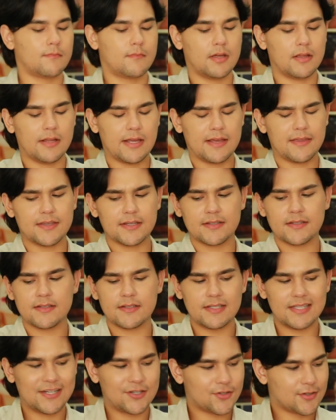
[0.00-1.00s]
but like the
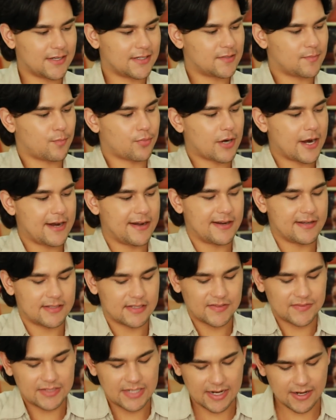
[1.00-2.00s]
citrus brightness
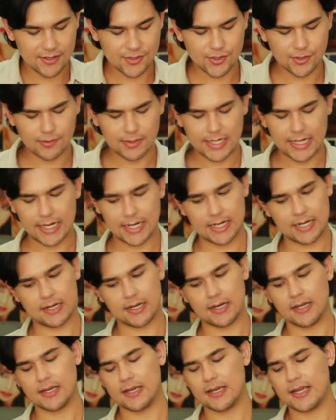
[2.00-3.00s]
of
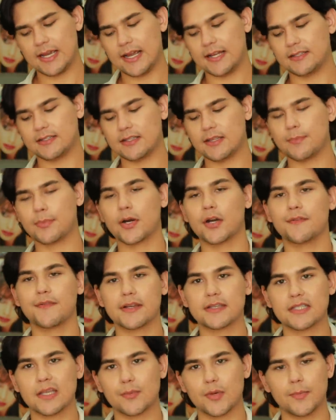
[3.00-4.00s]
tangerine, it's the
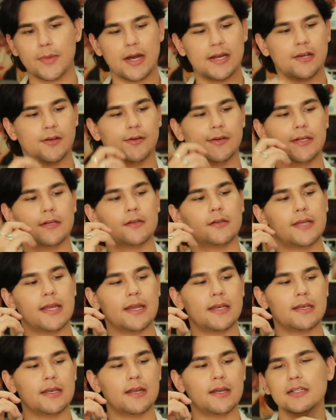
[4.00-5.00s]
perfect summer body oil.
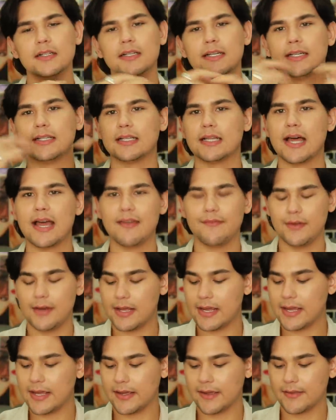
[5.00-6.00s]
It
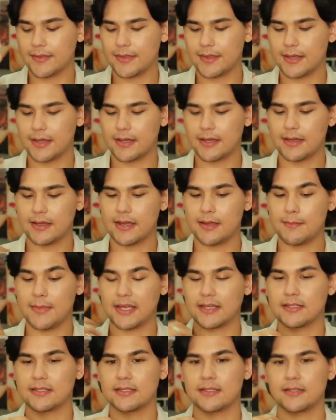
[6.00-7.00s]
enlivening, the it
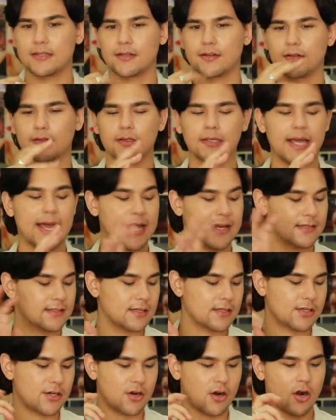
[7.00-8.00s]
makes your legs
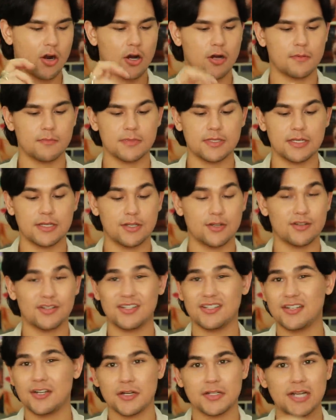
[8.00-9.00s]
and your arms and your
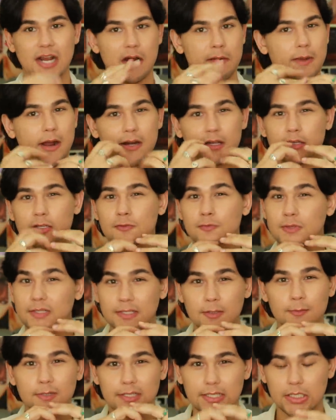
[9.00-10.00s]
just your entire body look
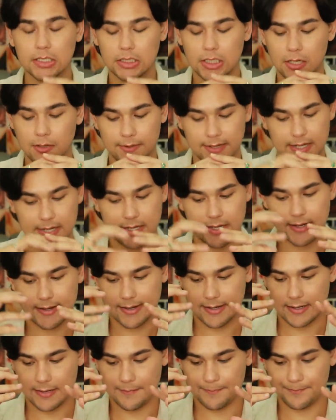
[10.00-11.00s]
really, really glowy,
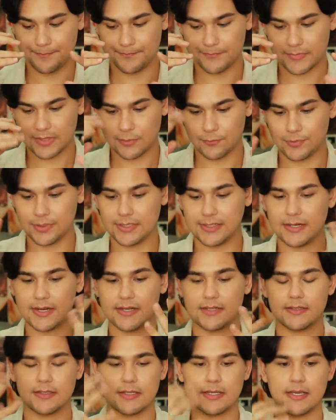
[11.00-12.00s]
um, really
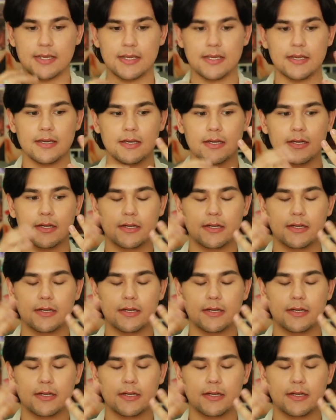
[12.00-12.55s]
nicely